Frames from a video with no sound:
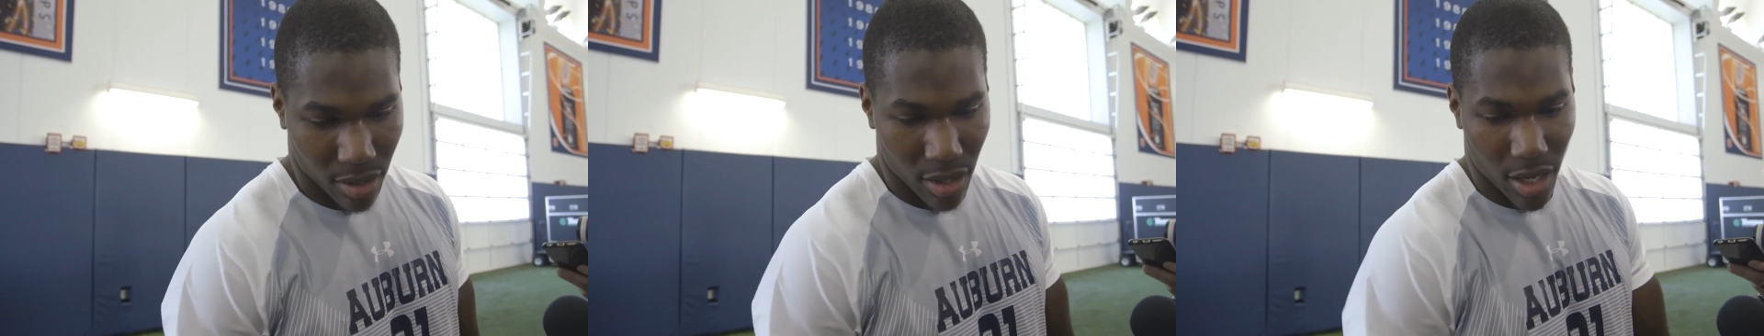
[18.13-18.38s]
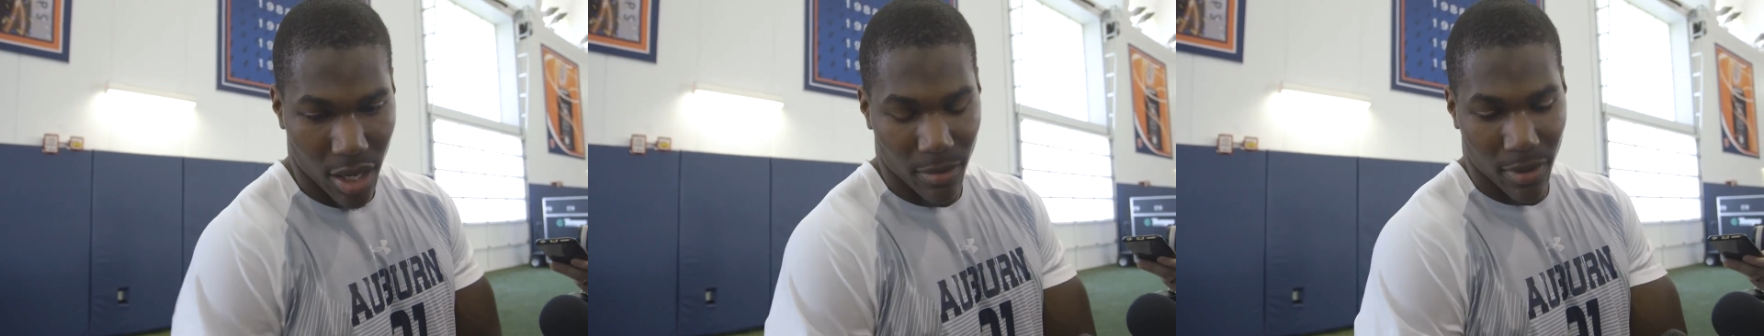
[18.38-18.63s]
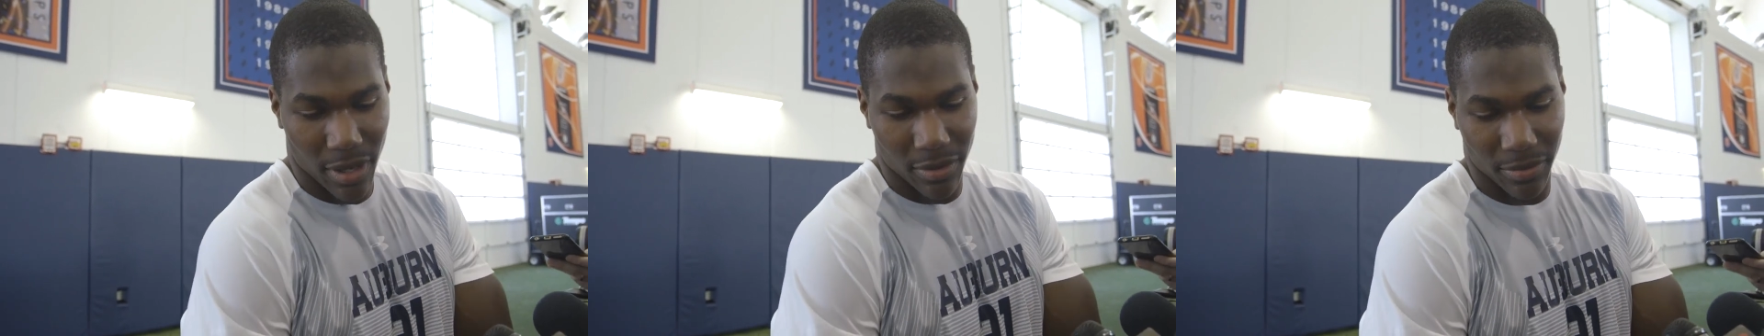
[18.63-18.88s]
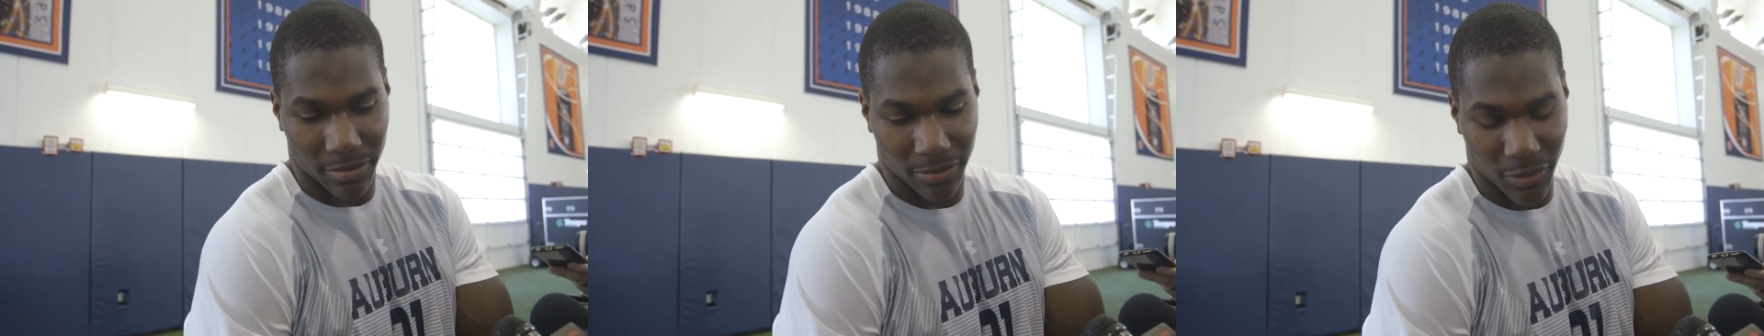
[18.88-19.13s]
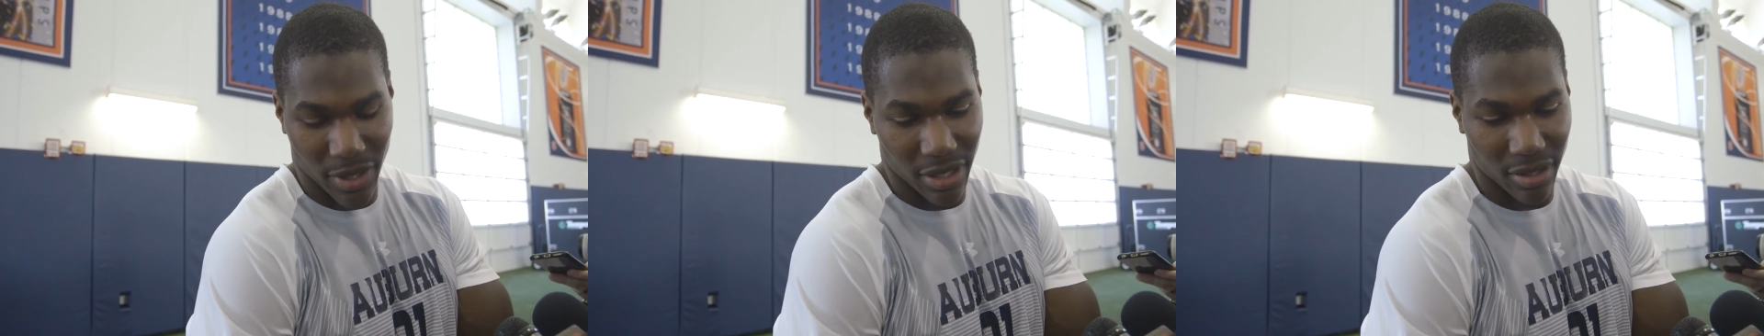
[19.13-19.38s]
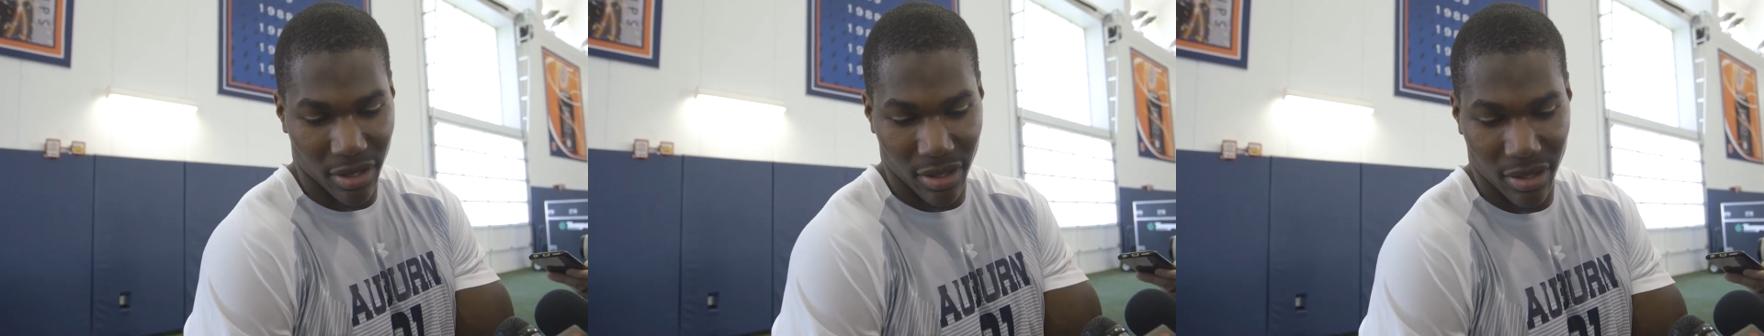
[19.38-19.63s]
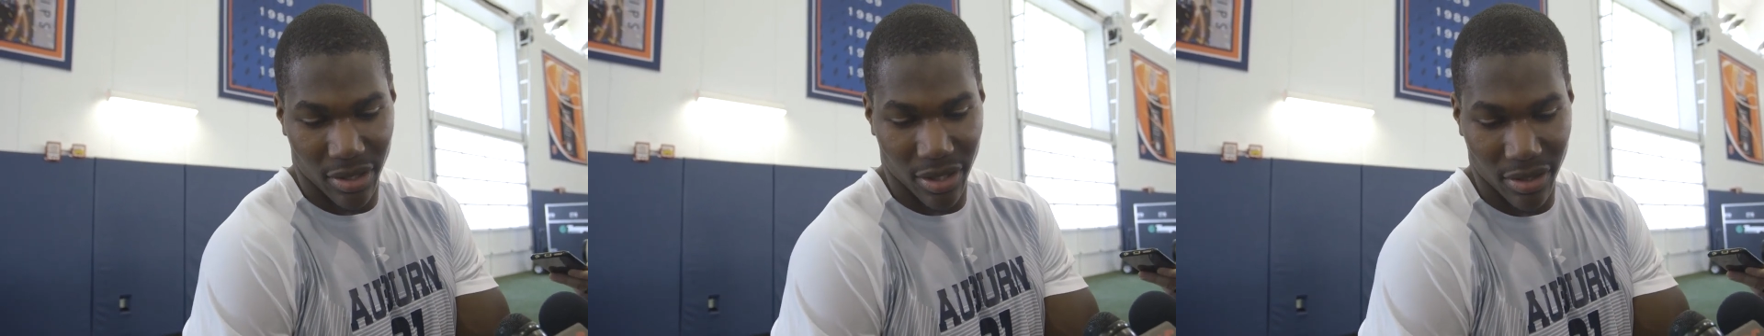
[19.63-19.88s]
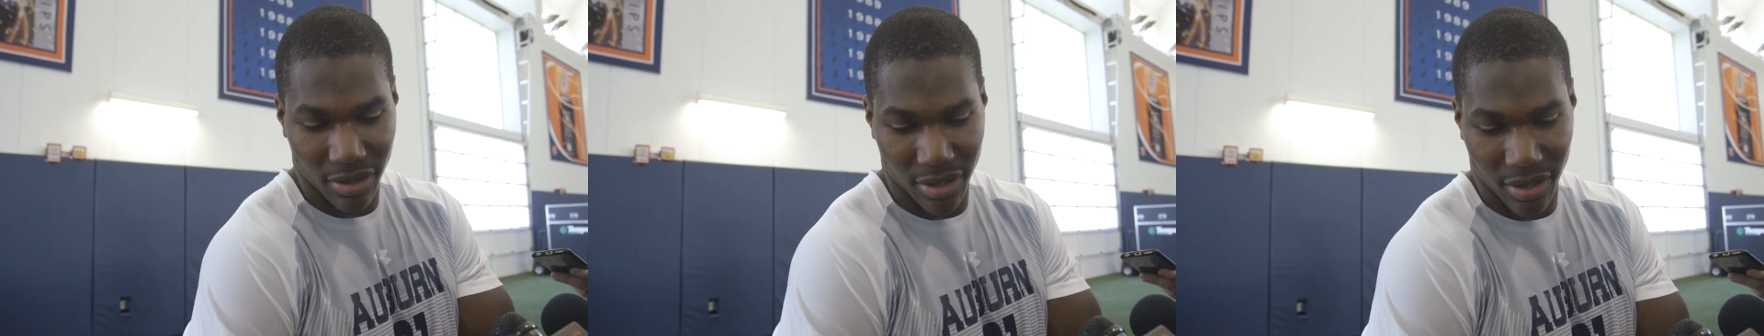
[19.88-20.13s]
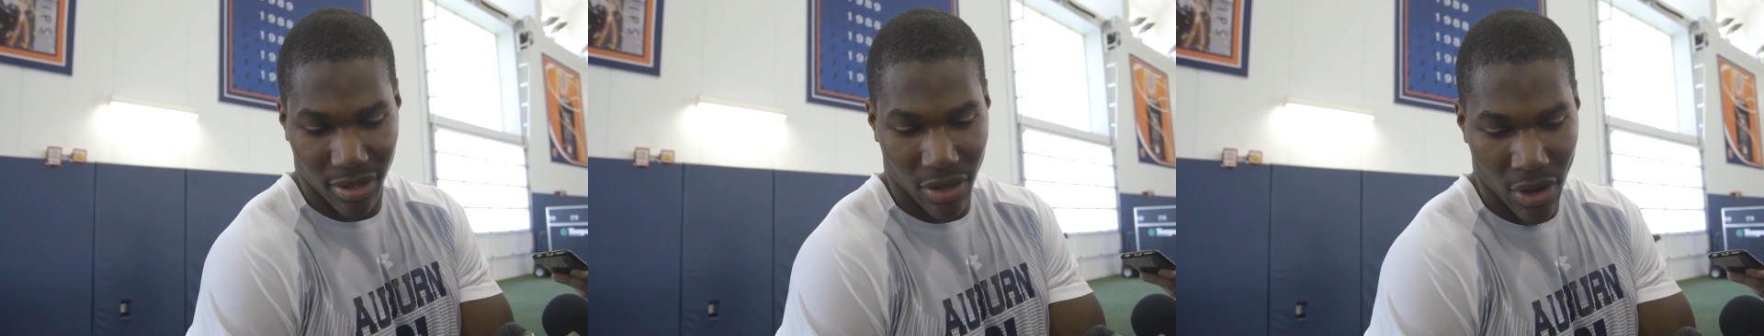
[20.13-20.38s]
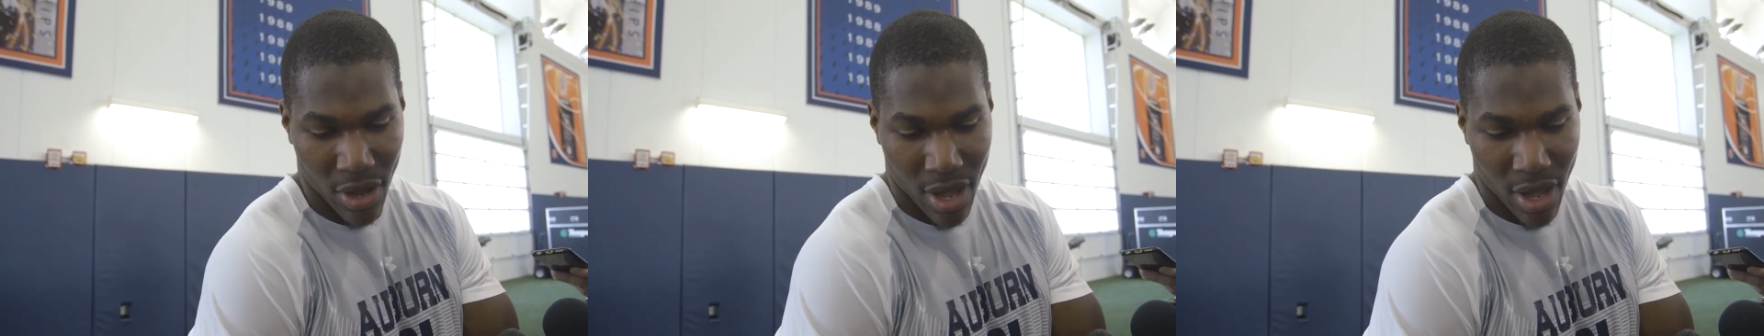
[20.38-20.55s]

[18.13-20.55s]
Um, went into the decision just